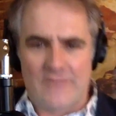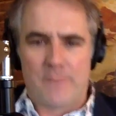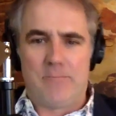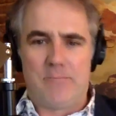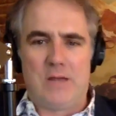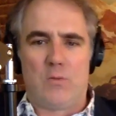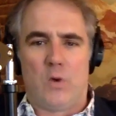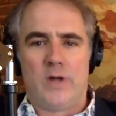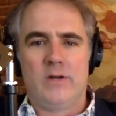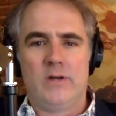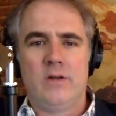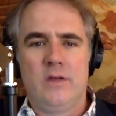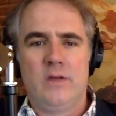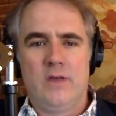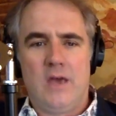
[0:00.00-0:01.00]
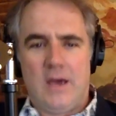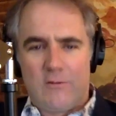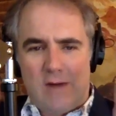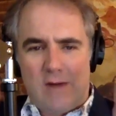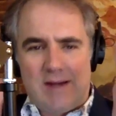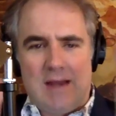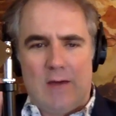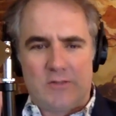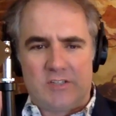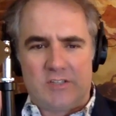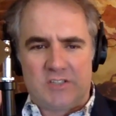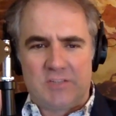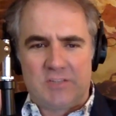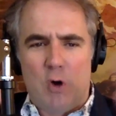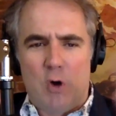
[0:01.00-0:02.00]
a big one, and right now it's a
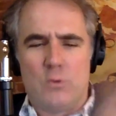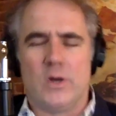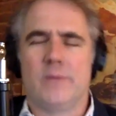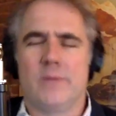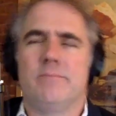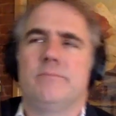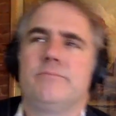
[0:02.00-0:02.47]
small one.